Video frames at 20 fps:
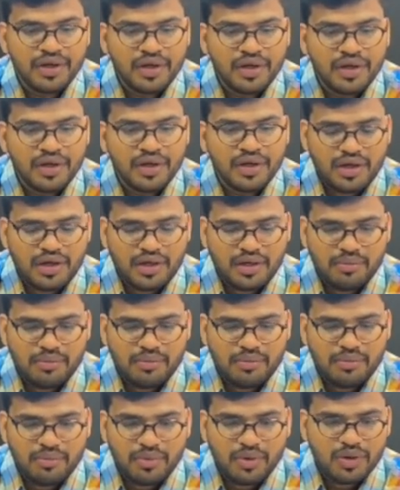
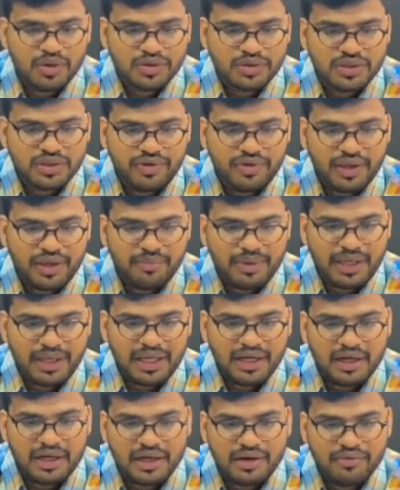most female
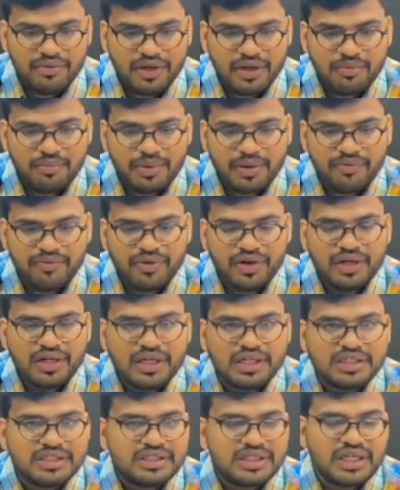will prefer
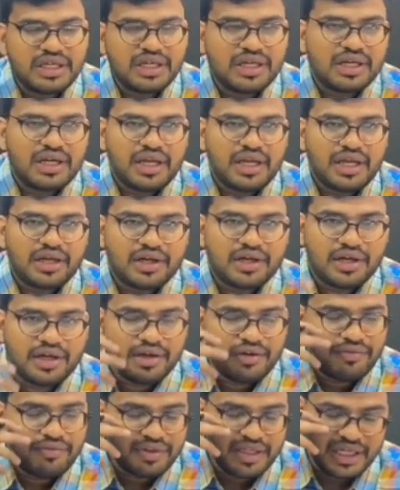nursing, like
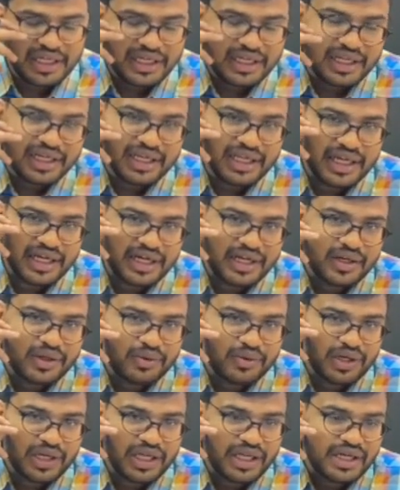if they didn't get into
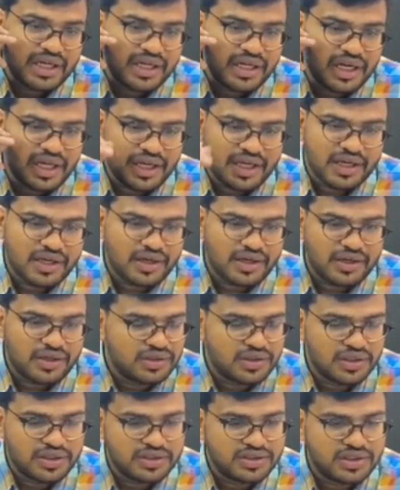NEET, like
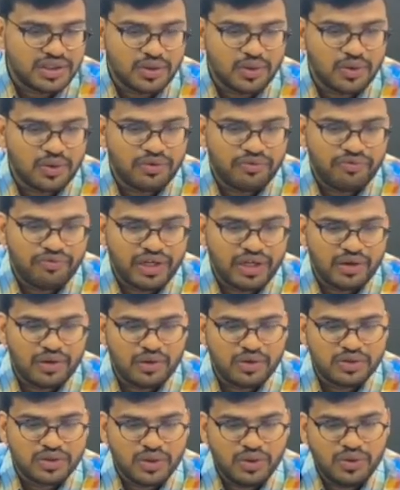so it's a good field
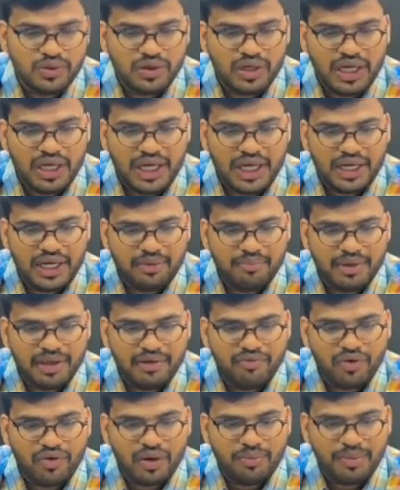also. And
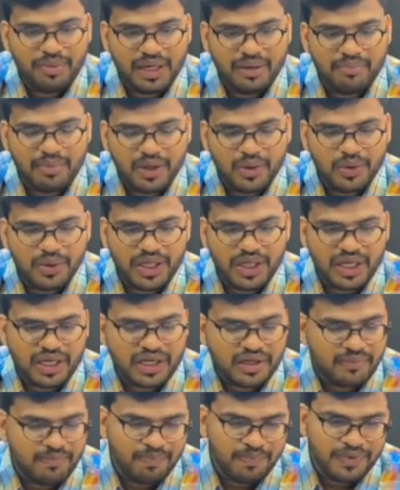B-Pharm and biotech,
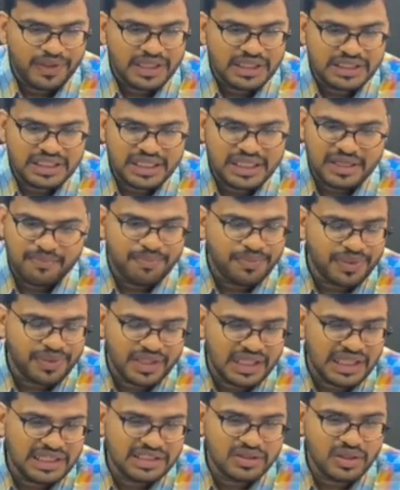see
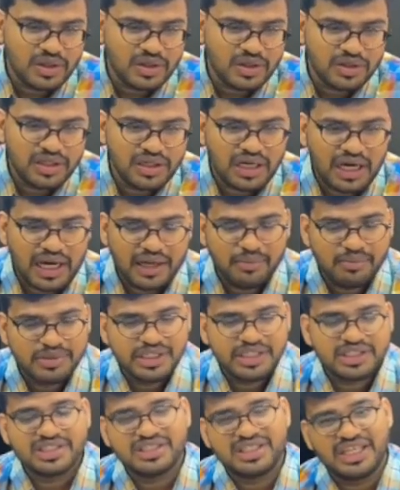these are the, I'm
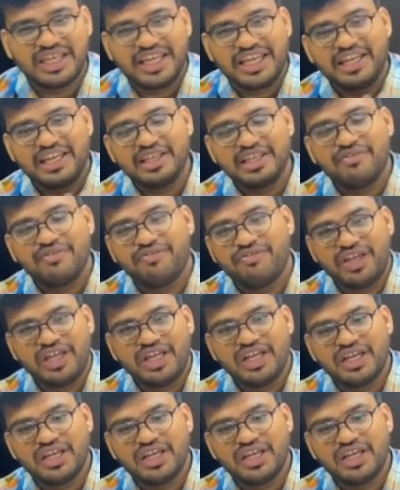just saying the field,